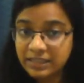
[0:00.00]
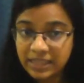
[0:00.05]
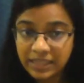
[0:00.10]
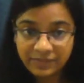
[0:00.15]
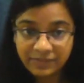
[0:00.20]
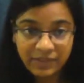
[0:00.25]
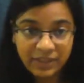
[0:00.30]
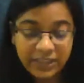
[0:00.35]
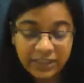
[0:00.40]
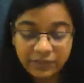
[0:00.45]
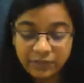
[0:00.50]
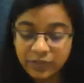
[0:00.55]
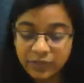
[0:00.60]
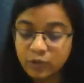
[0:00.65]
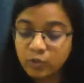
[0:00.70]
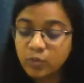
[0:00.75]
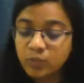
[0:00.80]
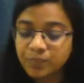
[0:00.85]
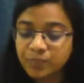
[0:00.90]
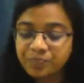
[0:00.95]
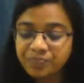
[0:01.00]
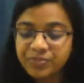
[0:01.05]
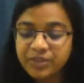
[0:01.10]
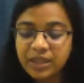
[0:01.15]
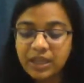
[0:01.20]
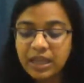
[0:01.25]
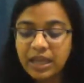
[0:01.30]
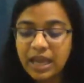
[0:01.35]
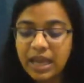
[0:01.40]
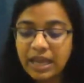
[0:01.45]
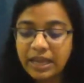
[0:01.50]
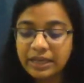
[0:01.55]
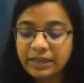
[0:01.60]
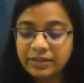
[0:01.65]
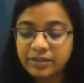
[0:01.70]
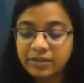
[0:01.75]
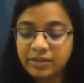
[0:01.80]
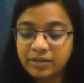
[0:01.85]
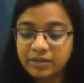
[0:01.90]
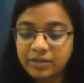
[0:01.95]
that I will give you,
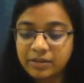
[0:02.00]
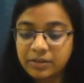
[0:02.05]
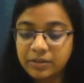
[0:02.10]
and